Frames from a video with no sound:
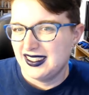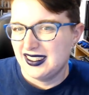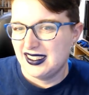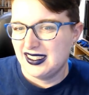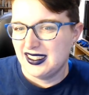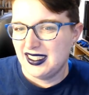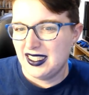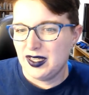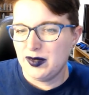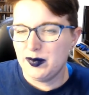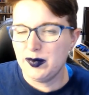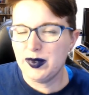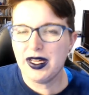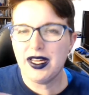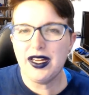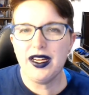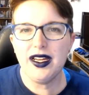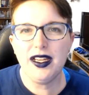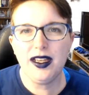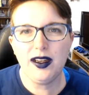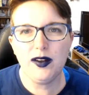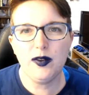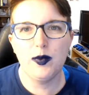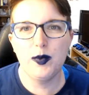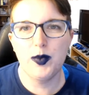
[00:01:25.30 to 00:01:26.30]
I'm kind
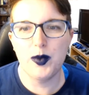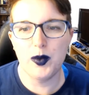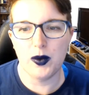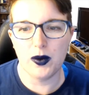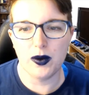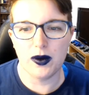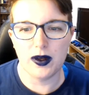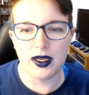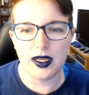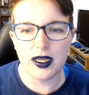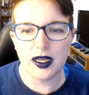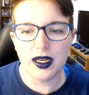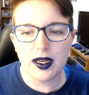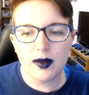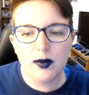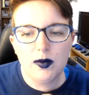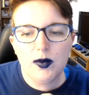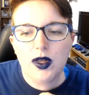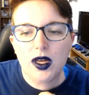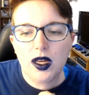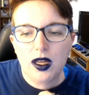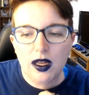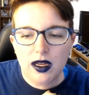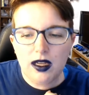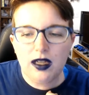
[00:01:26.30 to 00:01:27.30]
of boring. I'm
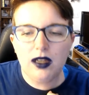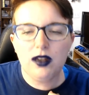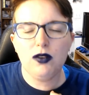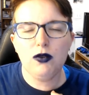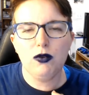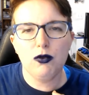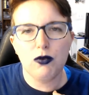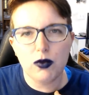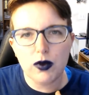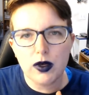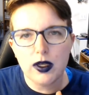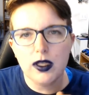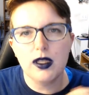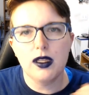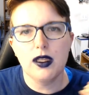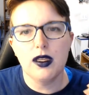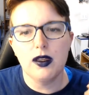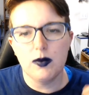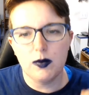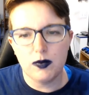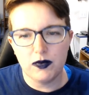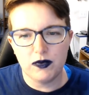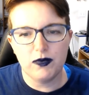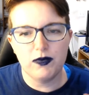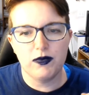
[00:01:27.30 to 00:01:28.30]
kind of really
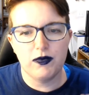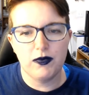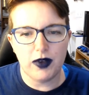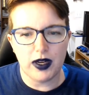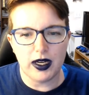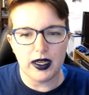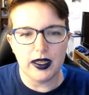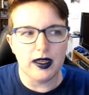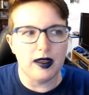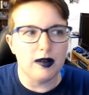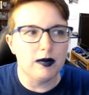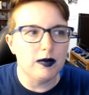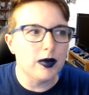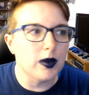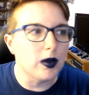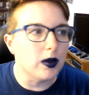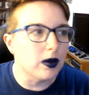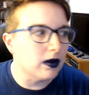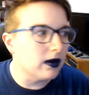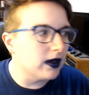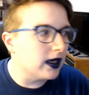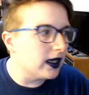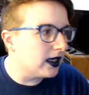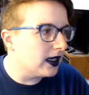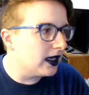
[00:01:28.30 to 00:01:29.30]
fucking
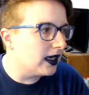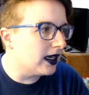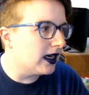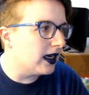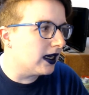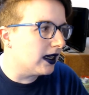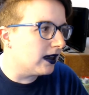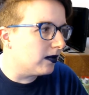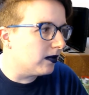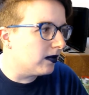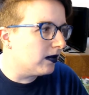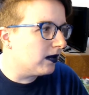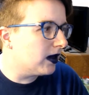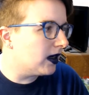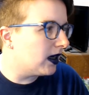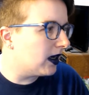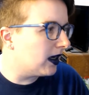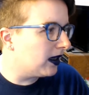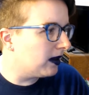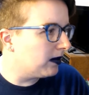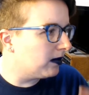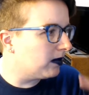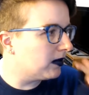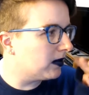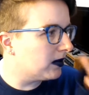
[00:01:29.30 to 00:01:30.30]
boring, and I'm
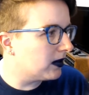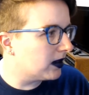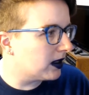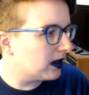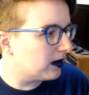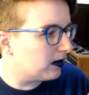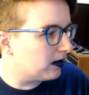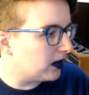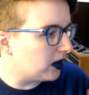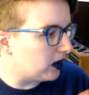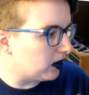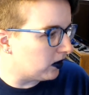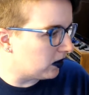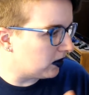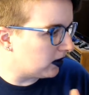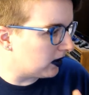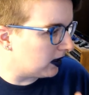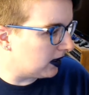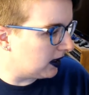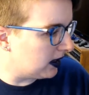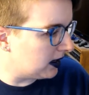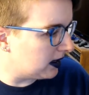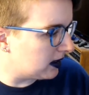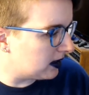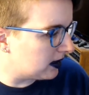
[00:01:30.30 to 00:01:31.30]
used to
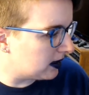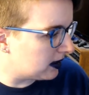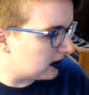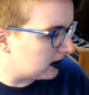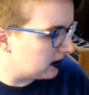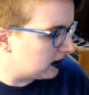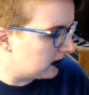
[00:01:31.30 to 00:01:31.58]
this.